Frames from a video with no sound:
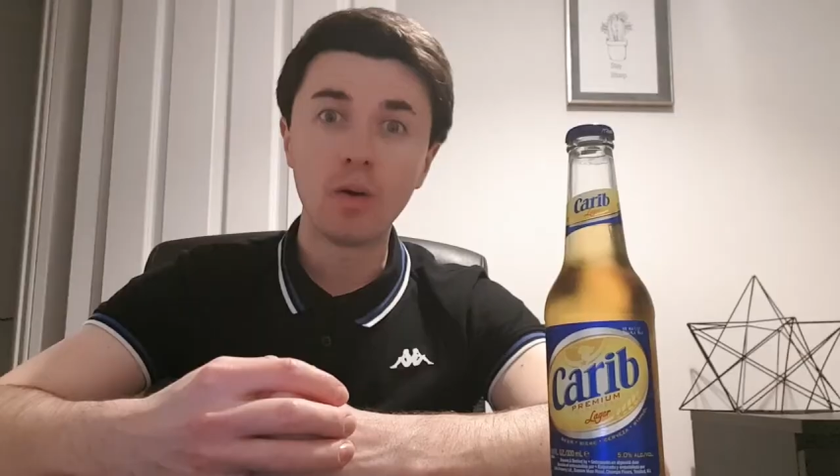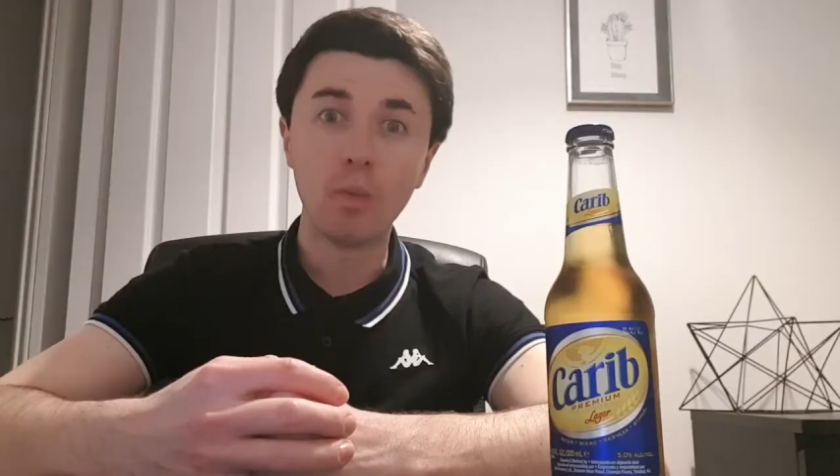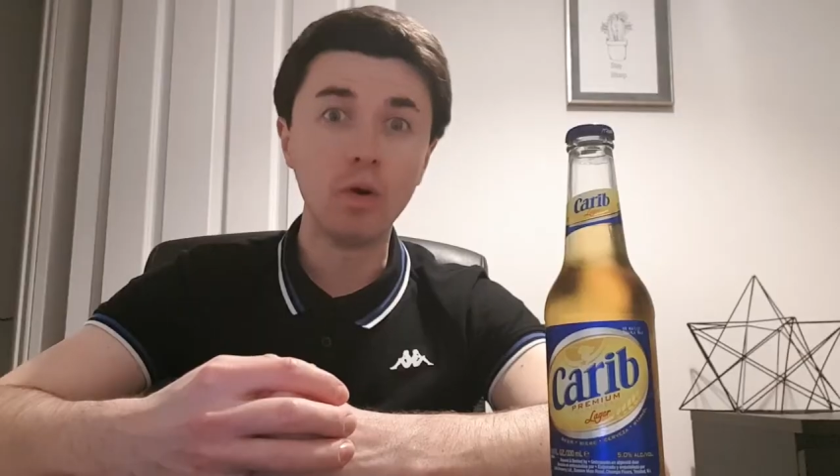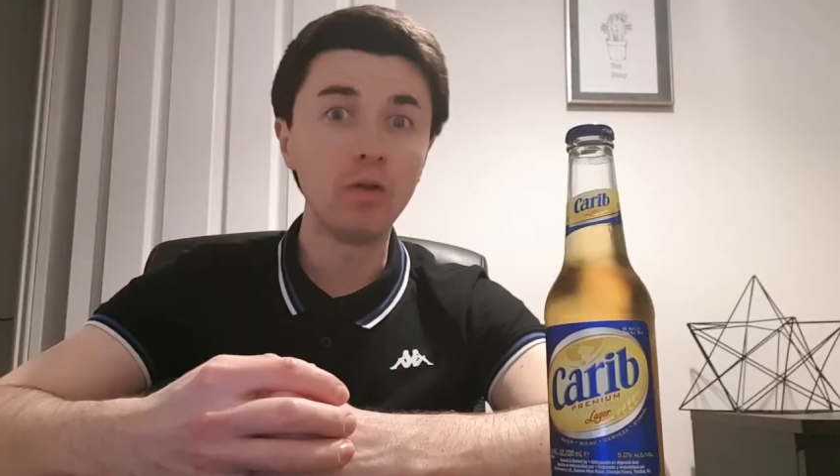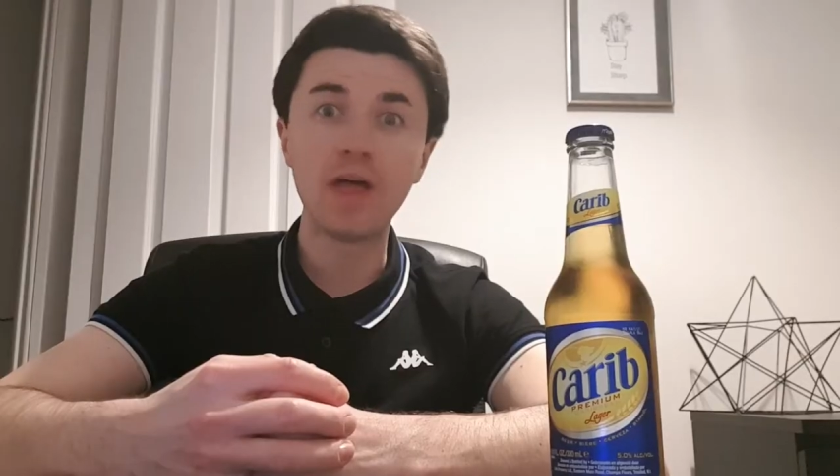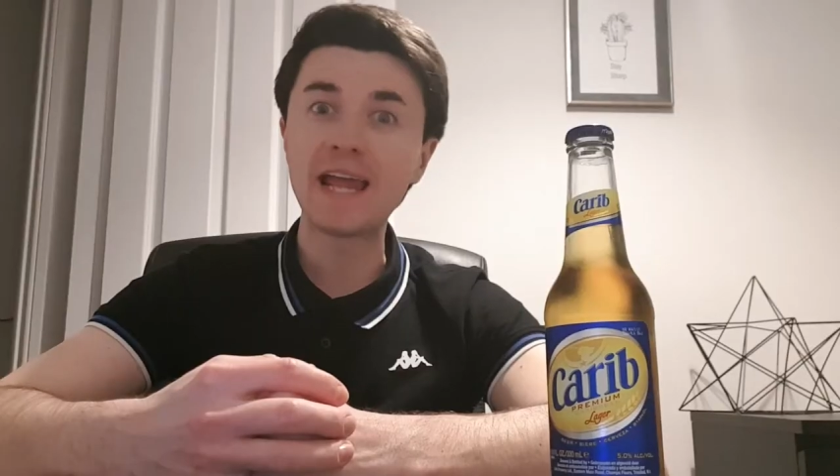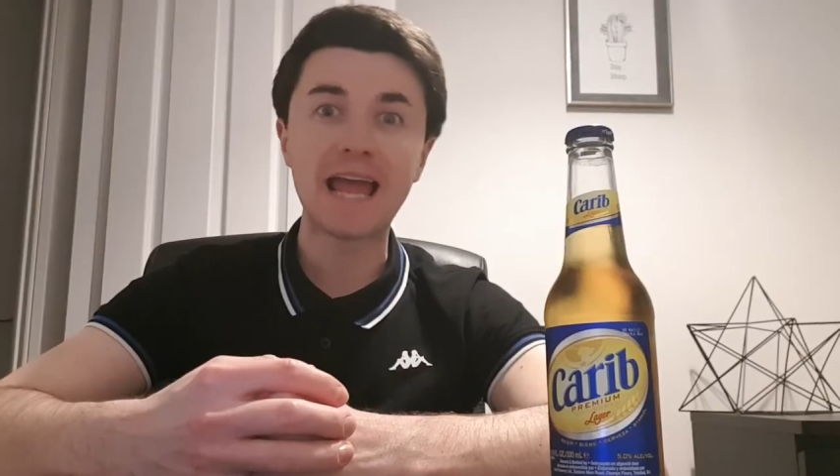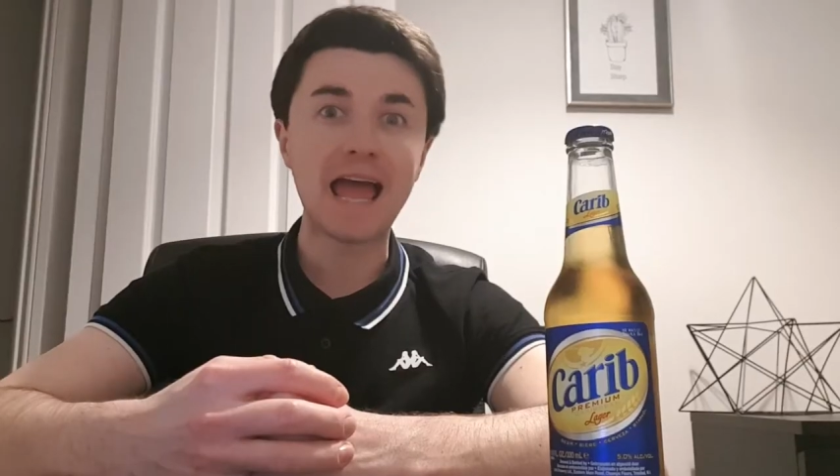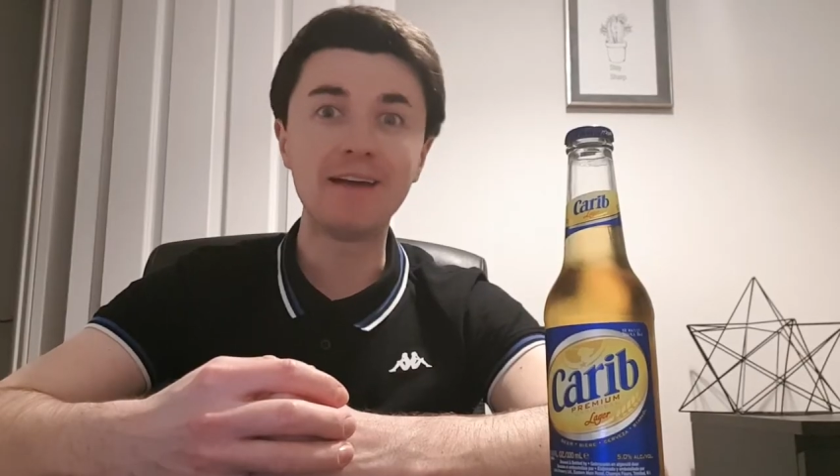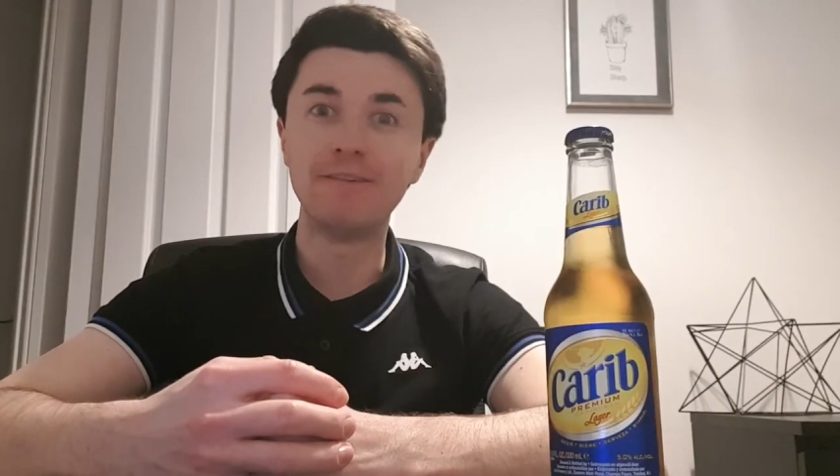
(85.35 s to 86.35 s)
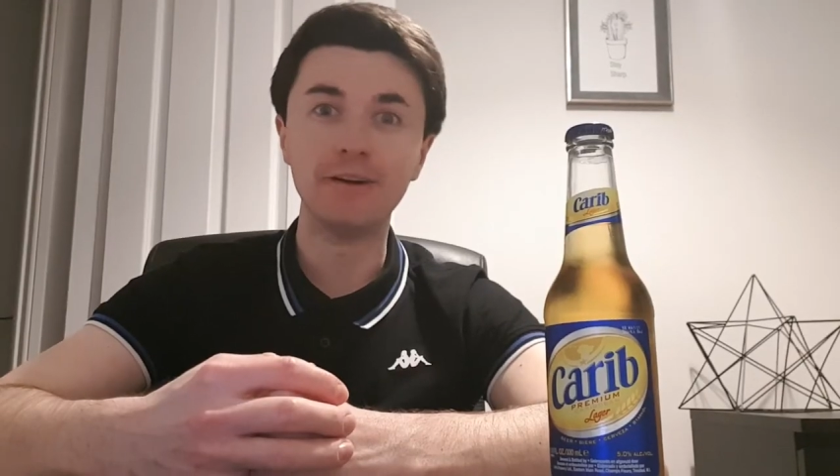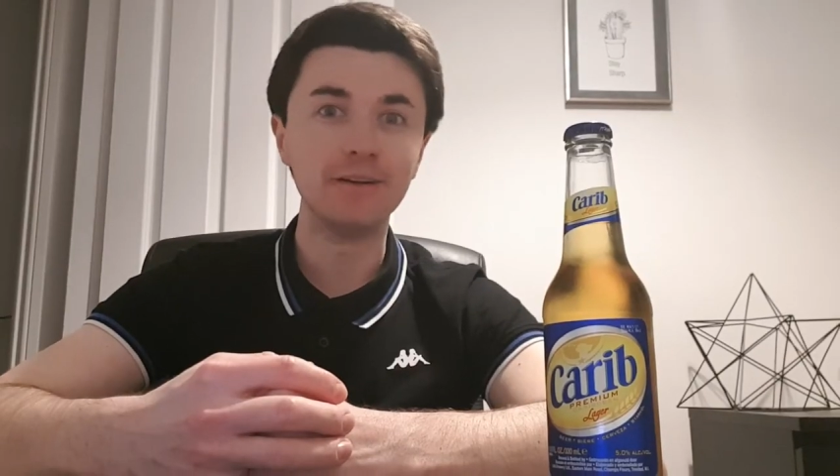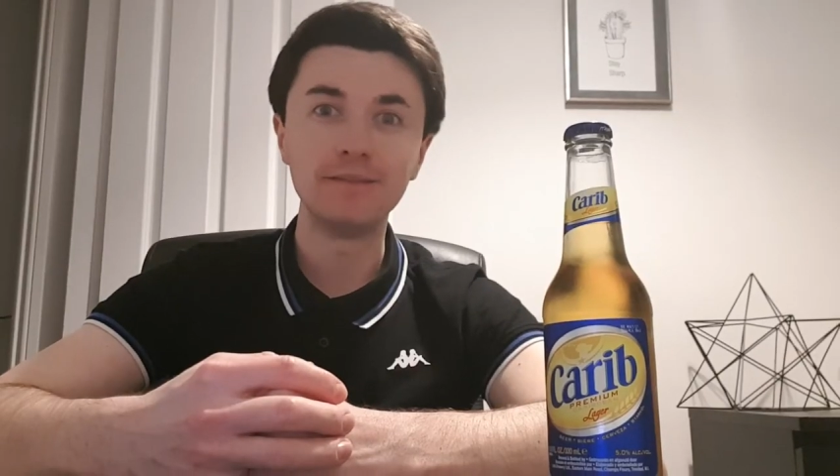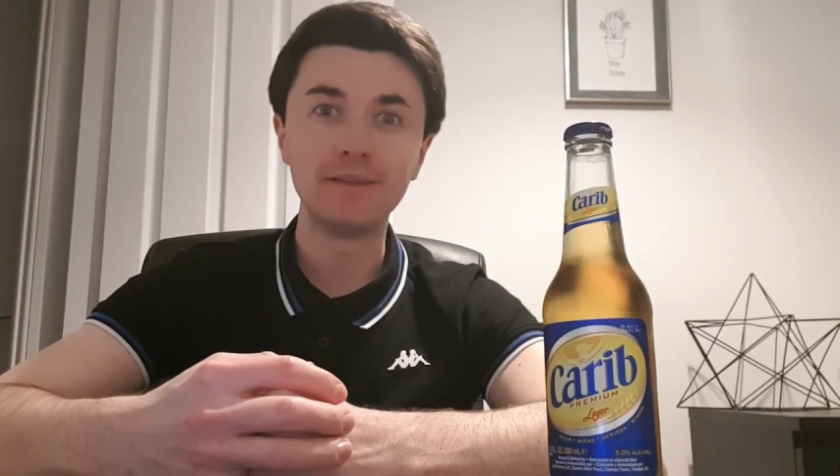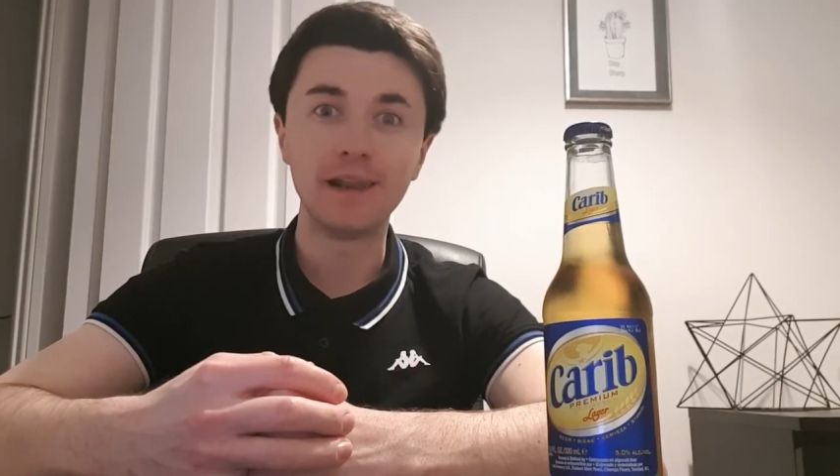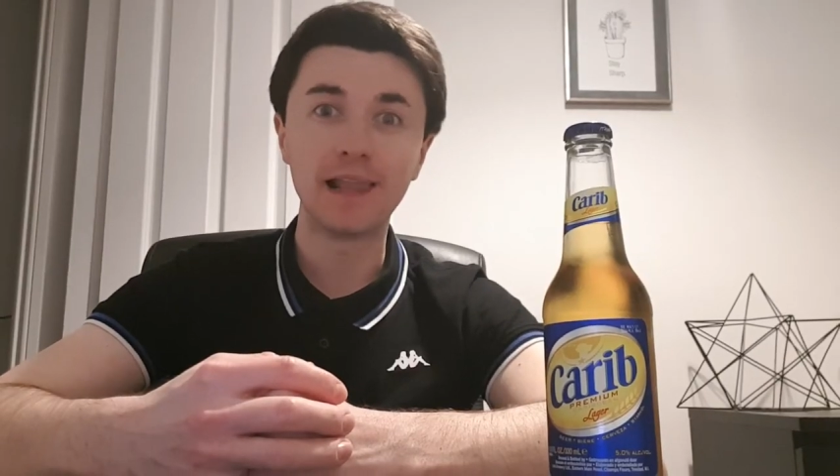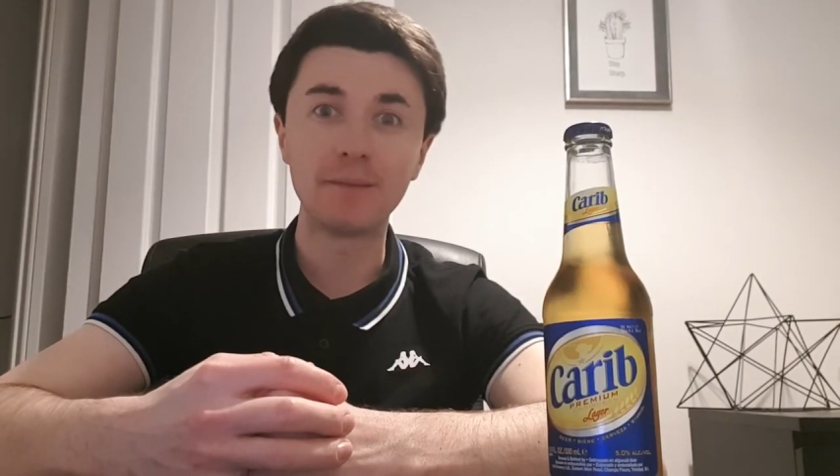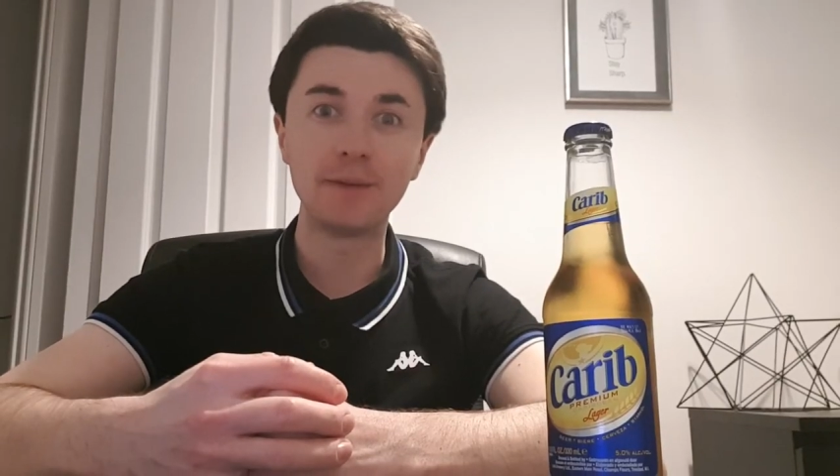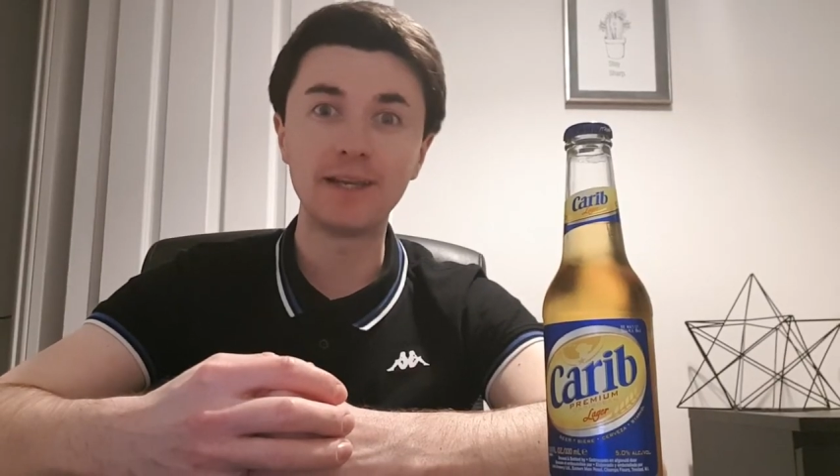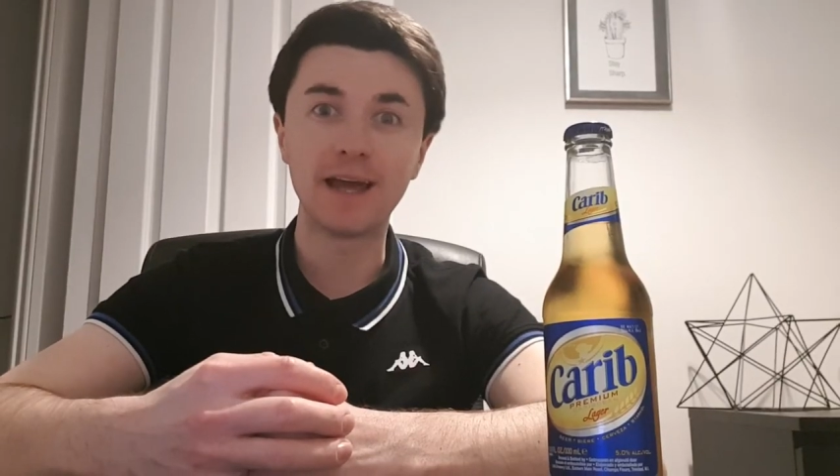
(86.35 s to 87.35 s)
Will they ever
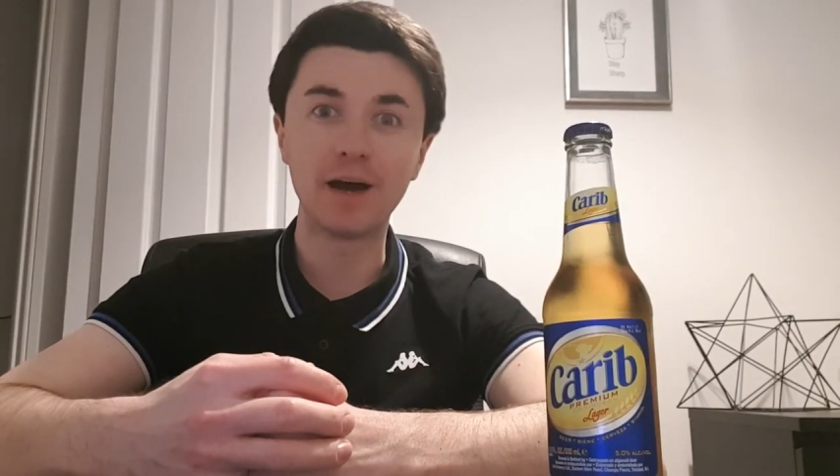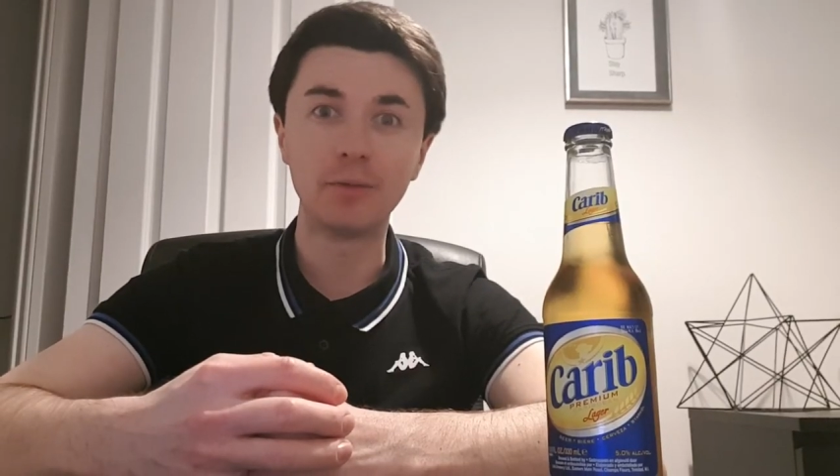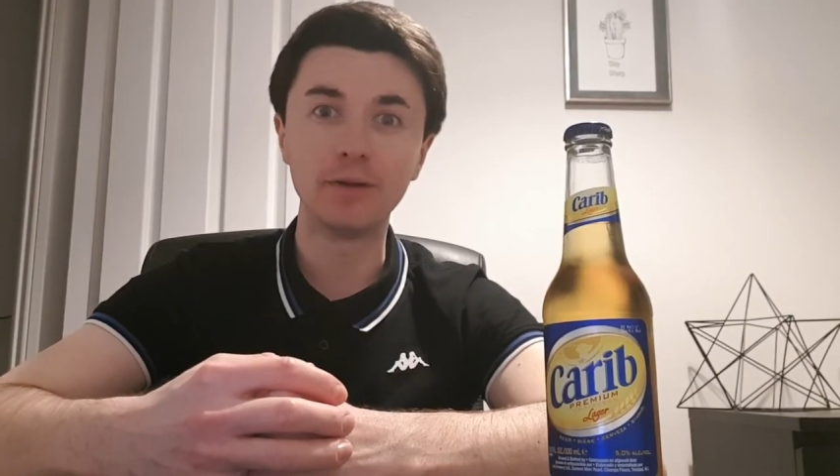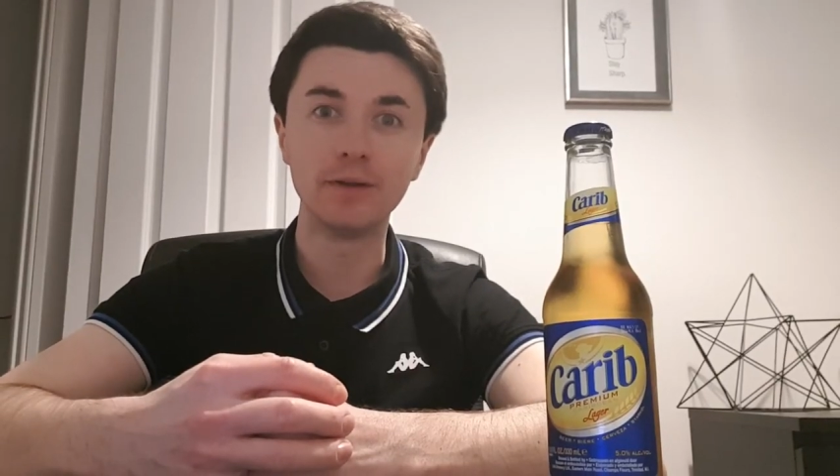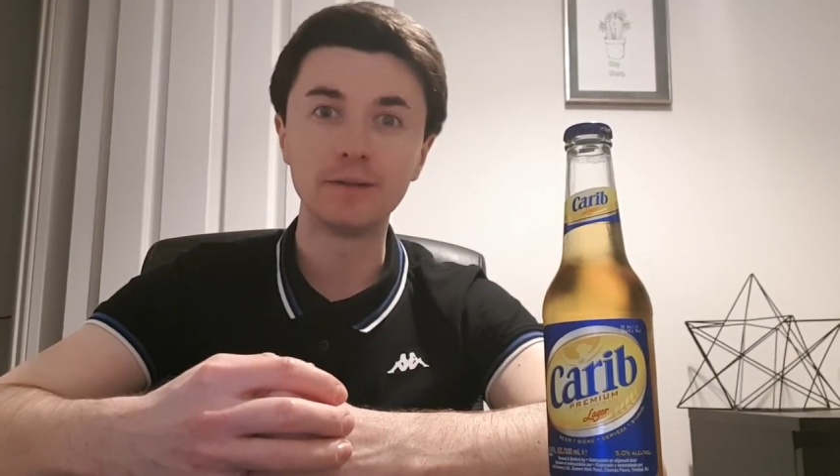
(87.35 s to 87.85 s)
let me down?